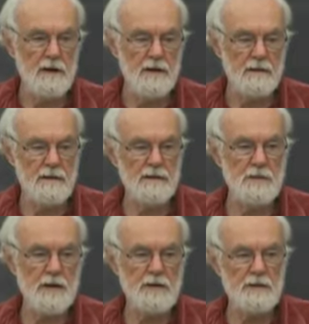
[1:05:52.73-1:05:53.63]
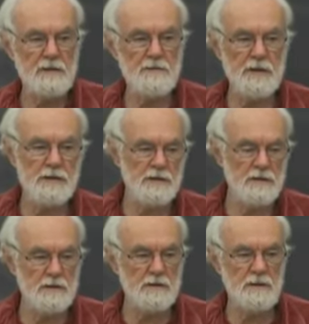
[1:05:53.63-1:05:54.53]
and these speculative
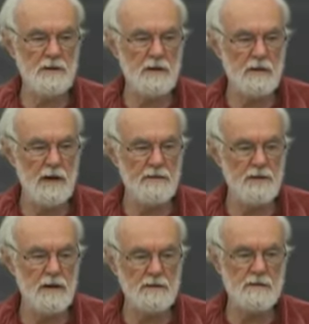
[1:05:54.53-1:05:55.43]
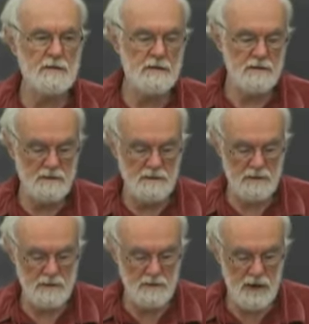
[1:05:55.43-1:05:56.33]
binges and so on have a lot to do
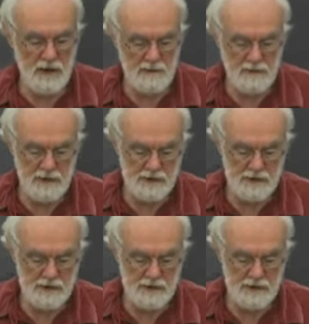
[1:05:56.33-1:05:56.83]
with the way in